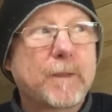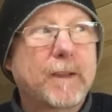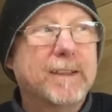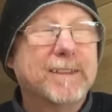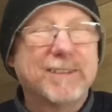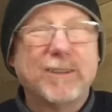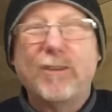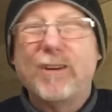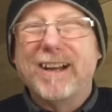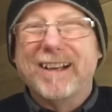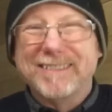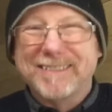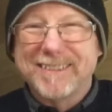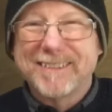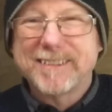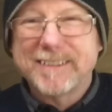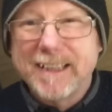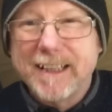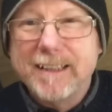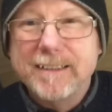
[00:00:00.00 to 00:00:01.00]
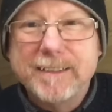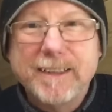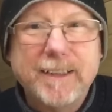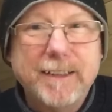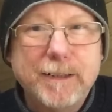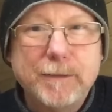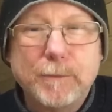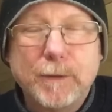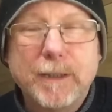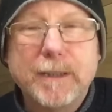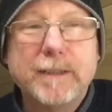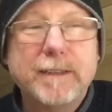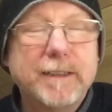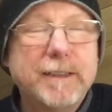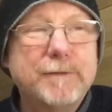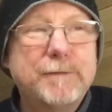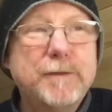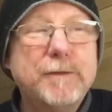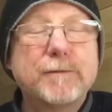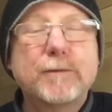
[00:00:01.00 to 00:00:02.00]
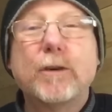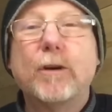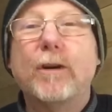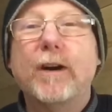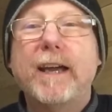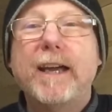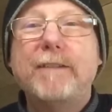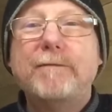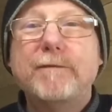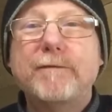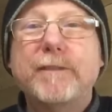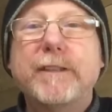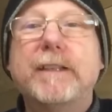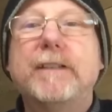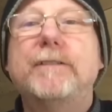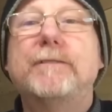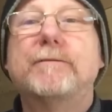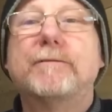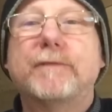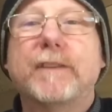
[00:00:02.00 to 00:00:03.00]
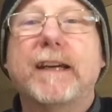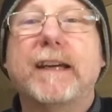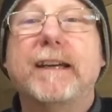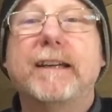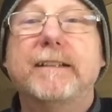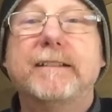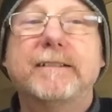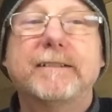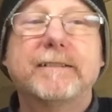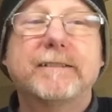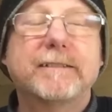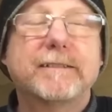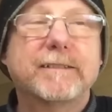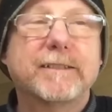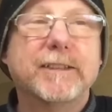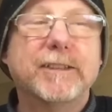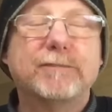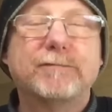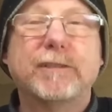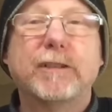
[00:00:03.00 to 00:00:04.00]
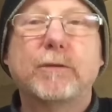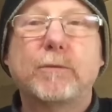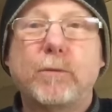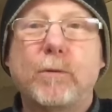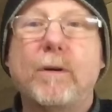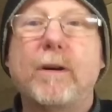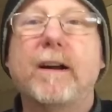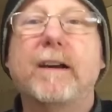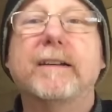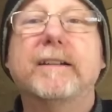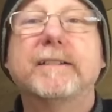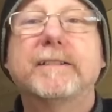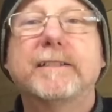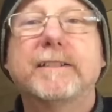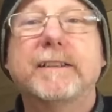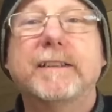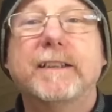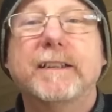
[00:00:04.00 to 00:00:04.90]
as I understand it anyway. If you've got everything in your van that is required